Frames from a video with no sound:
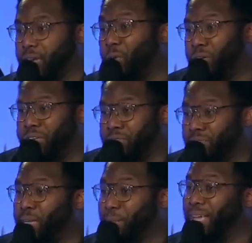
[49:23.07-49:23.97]
I want to
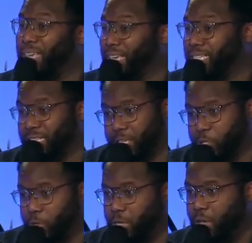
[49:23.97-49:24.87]
invite my kids
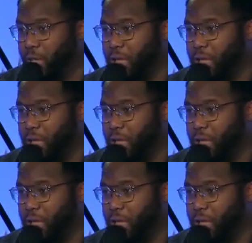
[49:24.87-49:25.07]
into it.